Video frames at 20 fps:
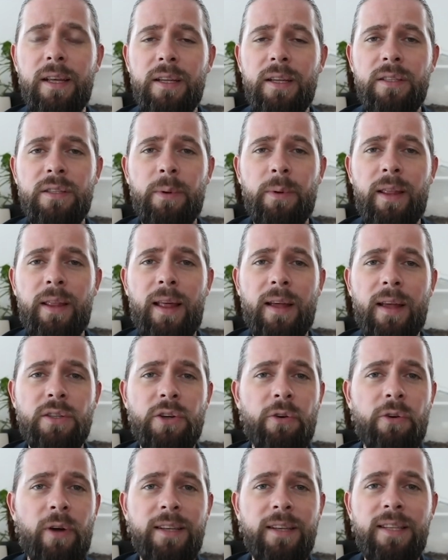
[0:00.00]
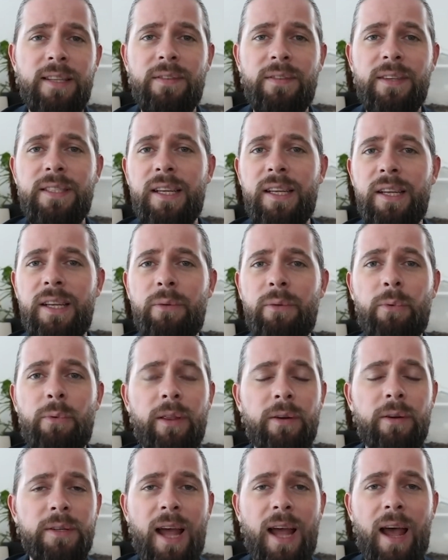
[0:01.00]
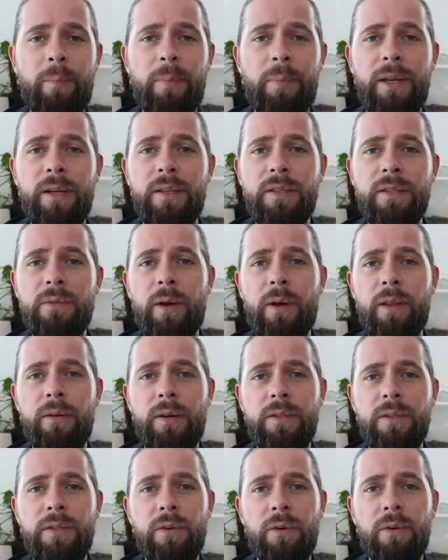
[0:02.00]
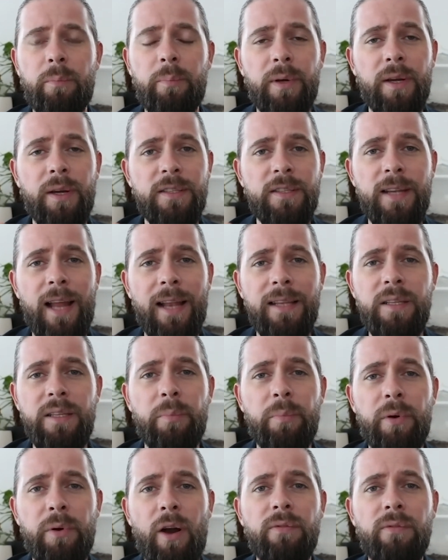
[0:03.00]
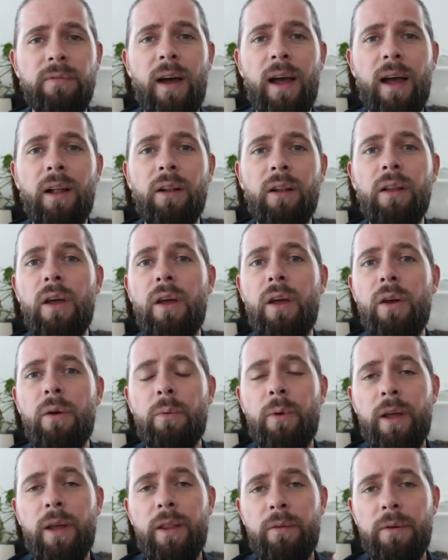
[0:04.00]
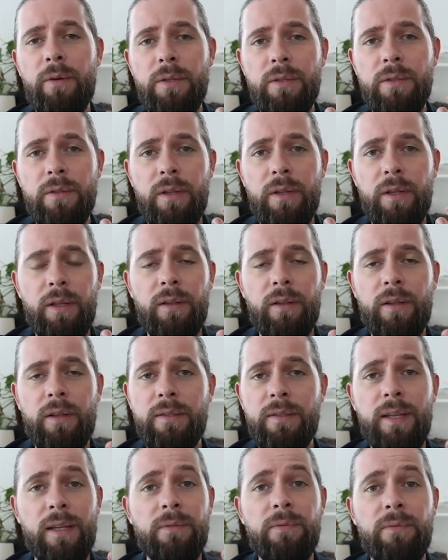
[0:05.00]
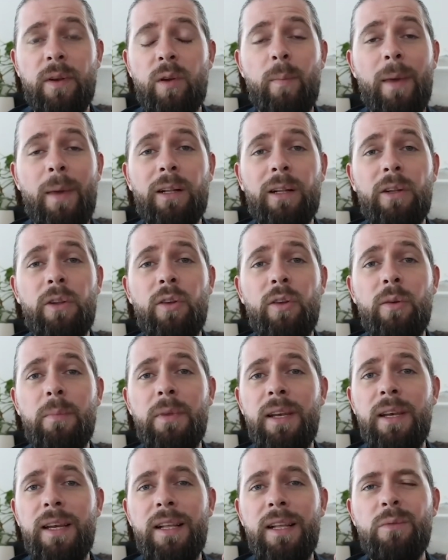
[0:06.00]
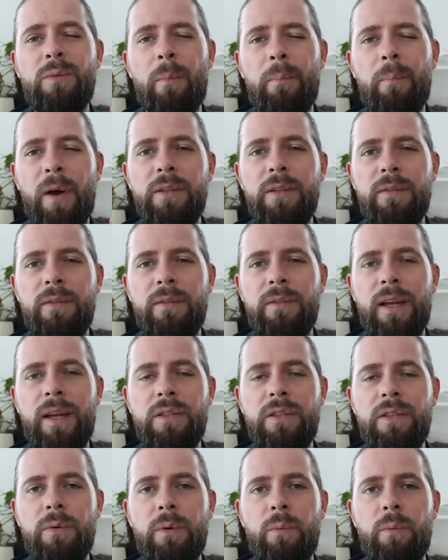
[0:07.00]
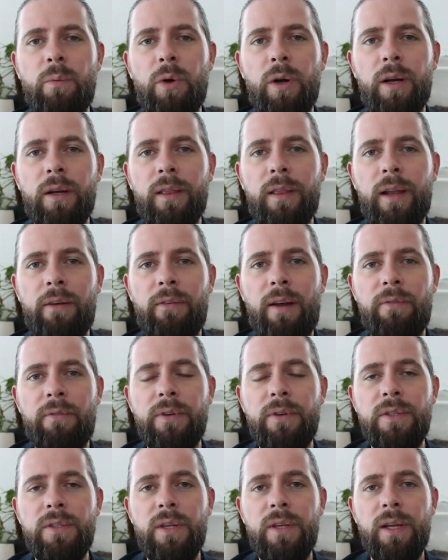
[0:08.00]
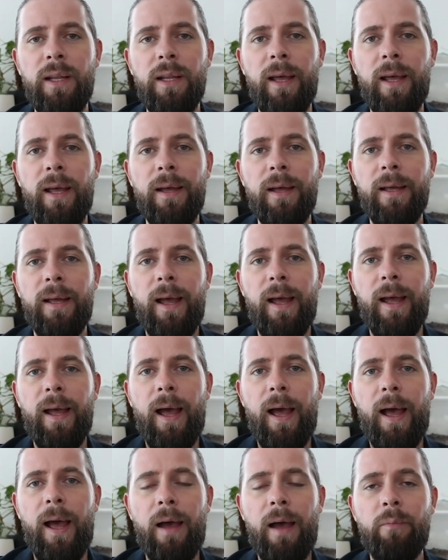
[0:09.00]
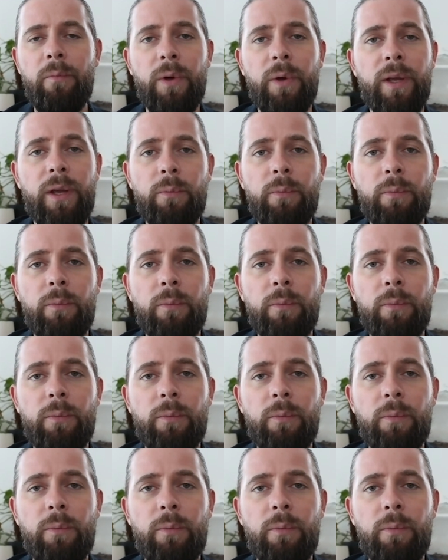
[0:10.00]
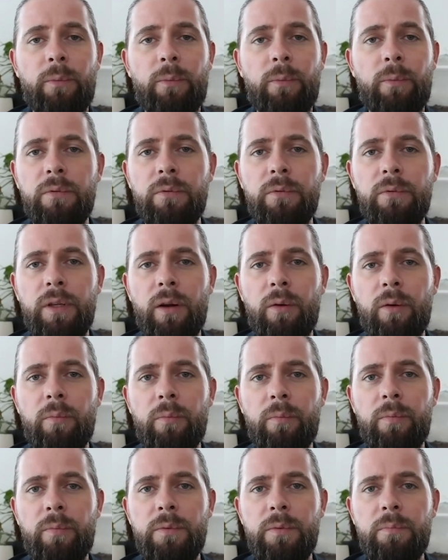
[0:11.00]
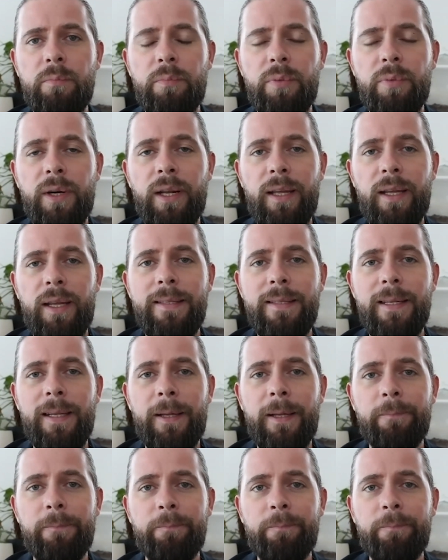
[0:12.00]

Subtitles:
So whether that's creativity, whether it's happiness, whether it's your personality profile, whether it's the 6 fundamental human needs, what motivates you in work that I referenced earlier, we can hand that over to you, pretty easily.